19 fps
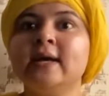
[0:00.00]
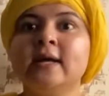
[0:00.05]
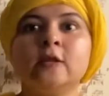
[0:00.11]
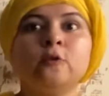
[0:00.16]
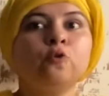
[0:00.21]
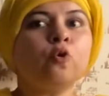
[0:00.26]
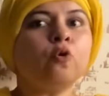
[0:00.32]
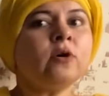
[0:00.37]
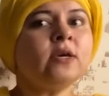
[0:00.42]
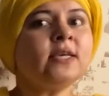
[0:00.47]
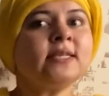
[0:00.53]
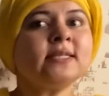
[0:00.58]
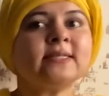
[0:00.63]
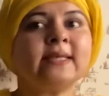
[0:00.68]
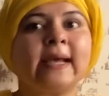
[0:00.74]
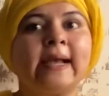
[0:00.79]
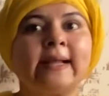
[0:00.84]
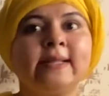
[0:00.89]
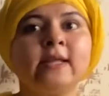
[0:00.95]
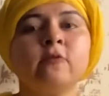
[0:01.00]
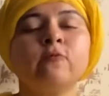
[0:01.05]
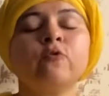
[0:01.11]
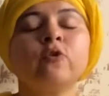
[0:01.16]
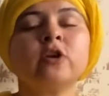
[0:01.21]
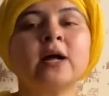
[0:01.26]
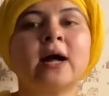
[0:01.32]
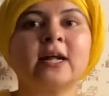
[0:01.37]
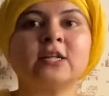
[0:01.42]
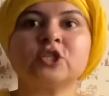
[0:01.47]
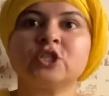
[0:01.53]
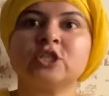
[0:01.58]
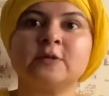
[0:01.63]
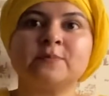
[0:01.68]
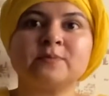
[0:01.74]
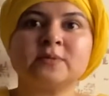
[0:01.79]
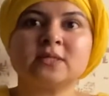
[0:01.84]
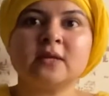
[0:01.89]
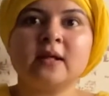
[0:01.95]
no, he's heading for
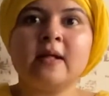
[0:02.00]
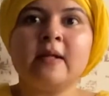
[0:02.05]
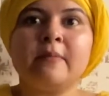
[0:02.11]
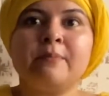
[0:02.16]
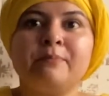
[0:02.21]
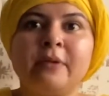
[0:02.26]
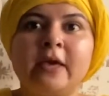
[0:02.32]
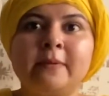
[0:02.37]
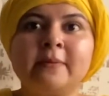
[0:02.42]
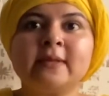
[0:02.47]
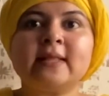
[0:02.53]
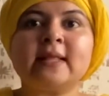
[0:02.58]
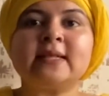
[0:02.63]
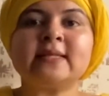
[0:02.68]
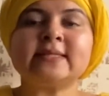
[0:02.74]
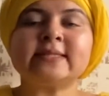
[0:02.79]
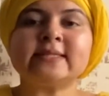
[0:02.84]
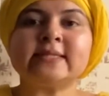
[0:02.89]
hardships. Maybe there is